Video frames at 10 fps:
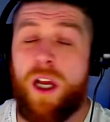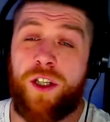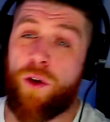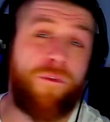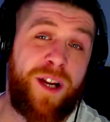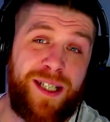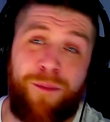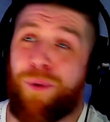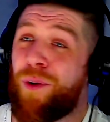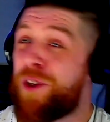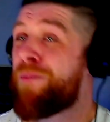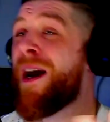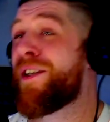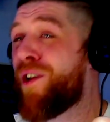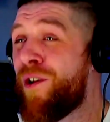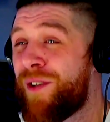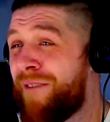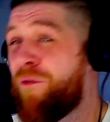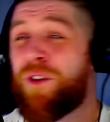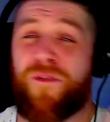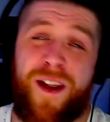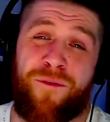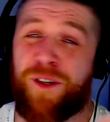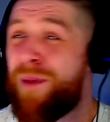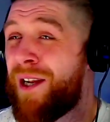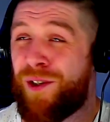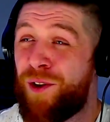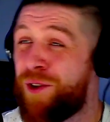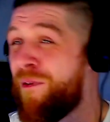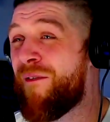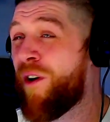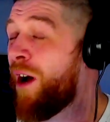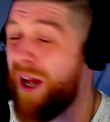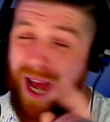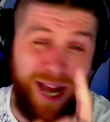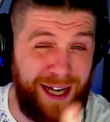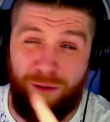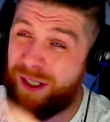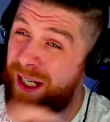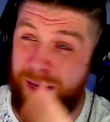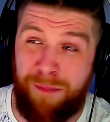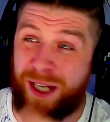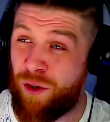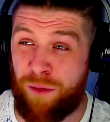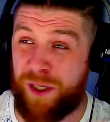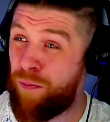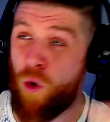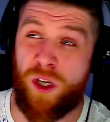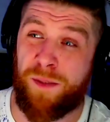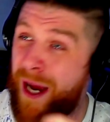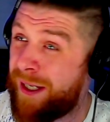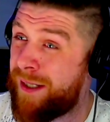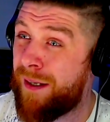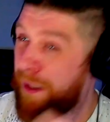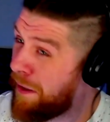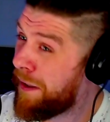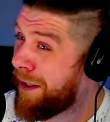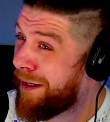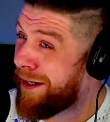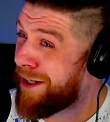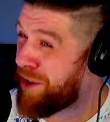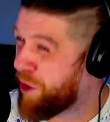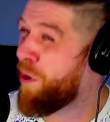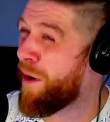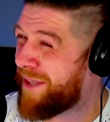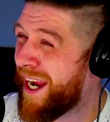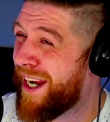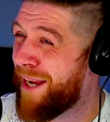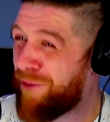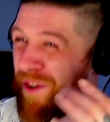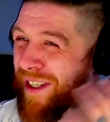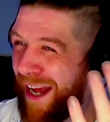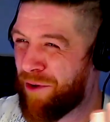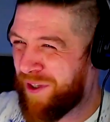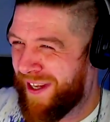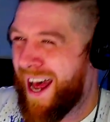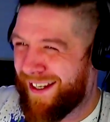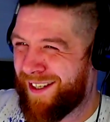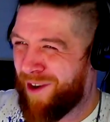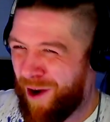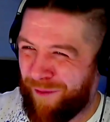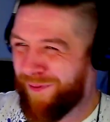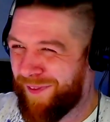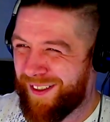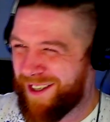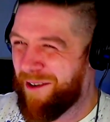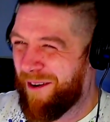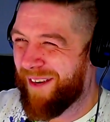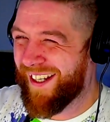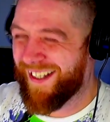So, for example, the Spice Girls, everyone's favourite Spice Girls, whoever, I guarantee you mine's going to be Sporty Spice. Yeah. Do you know what I'm saying? I'm just that sort of, do you know what I mean?